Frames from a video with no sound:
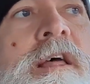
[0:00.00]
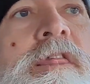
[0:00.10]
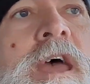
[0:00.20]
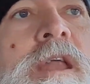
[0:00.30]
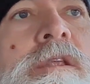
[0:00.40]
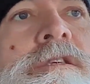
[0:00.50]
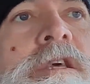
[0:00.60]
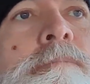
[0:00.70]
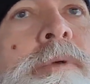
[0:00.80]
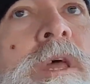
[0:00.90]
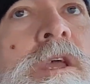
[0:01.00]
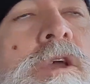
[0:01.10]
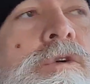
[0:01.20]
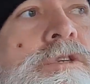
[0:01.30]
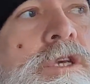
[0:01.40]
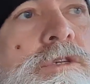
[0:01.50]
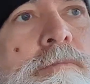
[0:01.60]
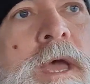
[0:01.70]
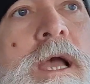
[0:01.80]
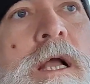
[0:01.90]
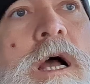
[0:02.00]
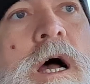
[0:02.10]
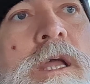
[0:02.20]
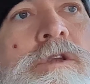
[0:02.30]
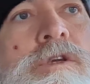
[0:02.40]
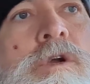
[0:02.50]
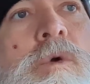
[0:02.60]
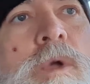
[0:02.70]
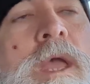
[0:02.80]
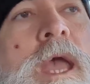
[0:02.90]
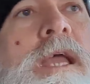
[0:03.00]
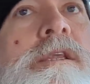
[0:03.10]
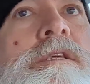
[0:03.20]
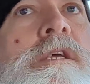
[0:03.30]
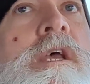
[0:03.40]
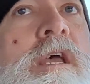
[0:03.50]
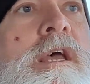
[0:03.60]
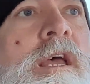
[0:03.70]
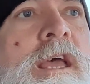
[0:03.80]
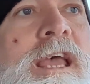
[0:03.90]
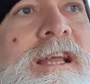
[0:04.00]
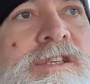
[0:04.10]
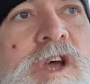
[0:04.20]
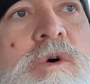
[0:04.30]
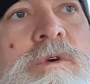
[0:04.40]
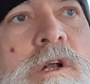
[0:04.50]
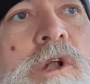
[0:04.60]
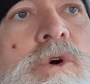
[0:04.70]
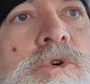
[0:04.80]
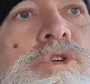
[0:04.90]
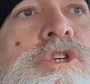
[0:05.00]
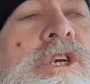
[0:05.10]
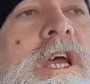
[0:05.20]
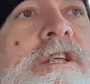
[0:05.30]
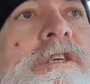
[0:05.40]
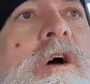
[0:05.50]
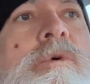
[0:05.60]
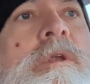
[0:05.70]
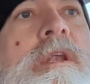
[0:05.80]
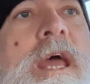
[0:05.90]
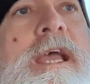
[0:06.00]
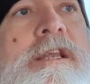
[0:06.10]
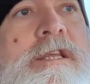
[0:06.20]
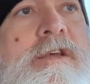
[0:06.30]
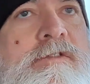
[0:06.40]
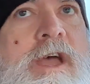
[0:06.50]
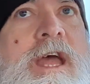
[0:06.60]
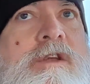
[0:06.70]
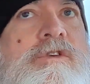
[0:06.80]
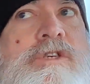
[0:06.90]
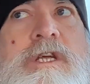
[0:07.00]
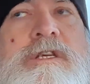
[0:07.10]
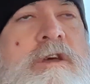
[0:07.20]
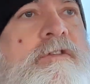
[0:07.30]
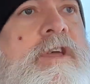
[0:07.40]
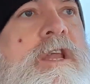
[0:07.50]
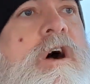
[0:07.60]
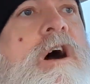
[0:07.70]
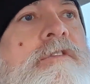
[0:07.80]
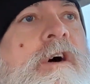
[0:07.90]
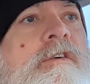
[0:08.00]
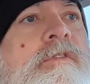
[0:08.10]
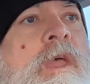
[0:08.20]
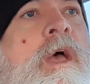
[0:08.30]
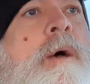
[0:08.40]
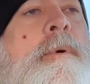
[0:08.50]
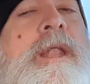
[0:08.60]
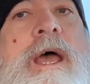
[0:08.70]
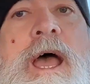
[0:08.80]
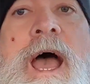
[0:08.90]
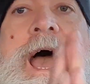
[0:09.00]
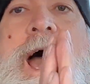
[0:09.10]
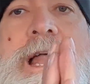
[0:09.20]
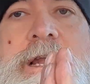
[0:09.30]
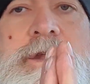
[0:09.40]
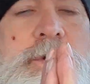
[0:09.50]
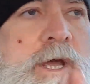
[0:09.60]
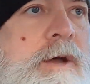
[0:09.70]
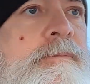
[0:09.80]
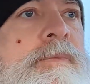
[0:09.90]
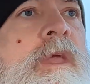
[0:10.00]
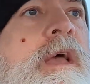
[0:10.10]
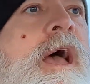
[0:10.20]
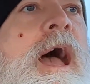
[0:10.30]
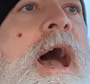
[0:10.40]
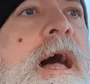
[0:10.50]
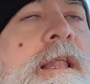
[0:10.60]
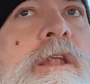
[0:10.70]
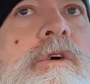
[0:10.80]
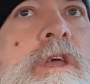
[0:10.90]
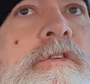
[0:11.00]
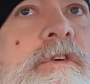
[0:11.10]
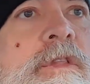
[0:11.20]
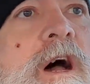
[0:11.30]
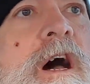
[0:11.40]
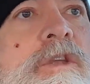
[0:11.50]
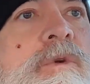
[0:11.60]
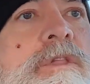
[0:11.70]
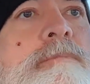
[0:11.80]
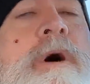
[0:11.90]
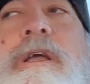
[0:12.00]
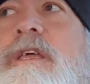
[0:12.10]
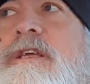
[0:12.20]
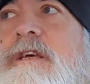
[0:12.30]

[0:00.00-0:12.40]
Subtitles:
that simply uses mankind to create its own loosh, its own negative energy to feed off of. But hallelujah. Hallelujah for the 100th monkey